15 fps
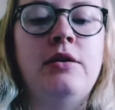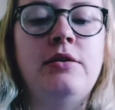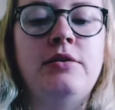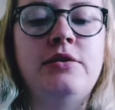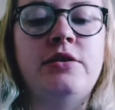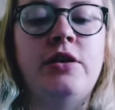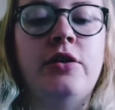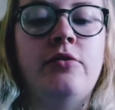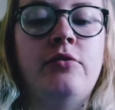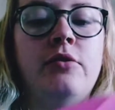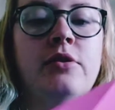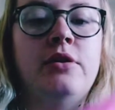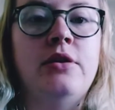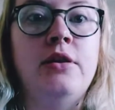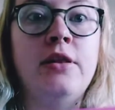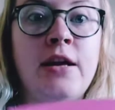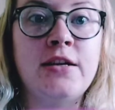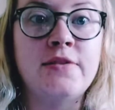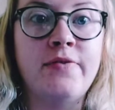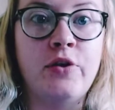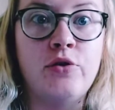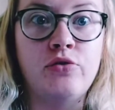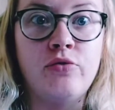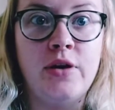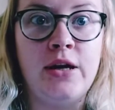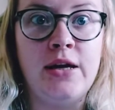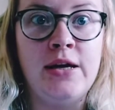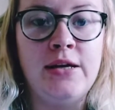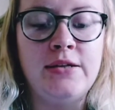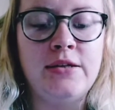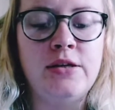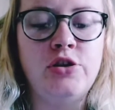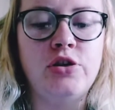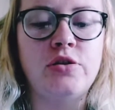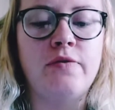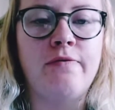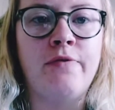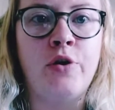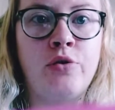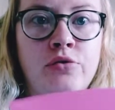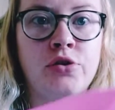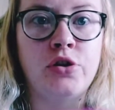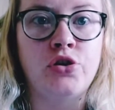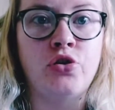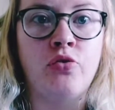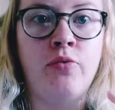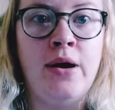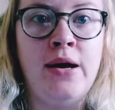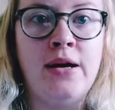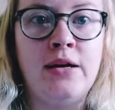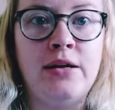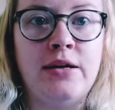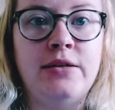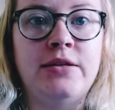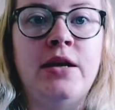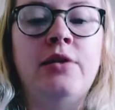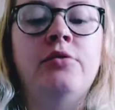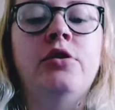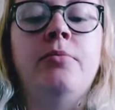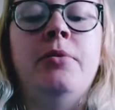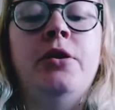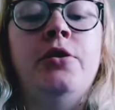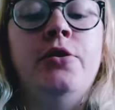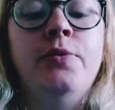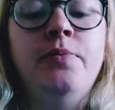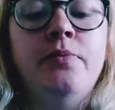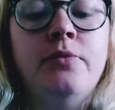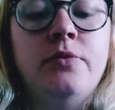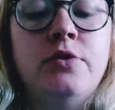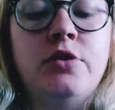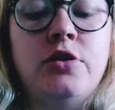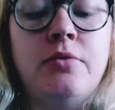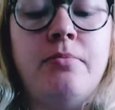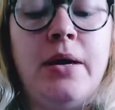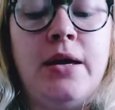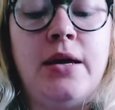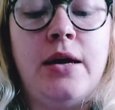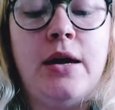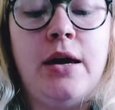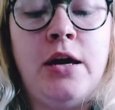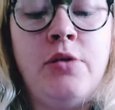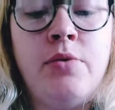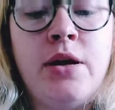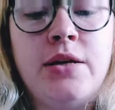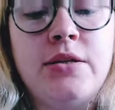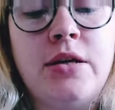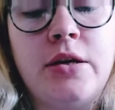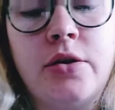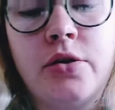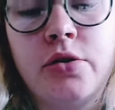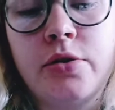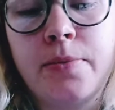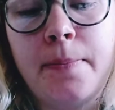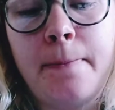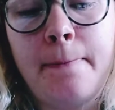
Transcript: So, next fold is really easy. Just fold directly down the middle to make a rectangle.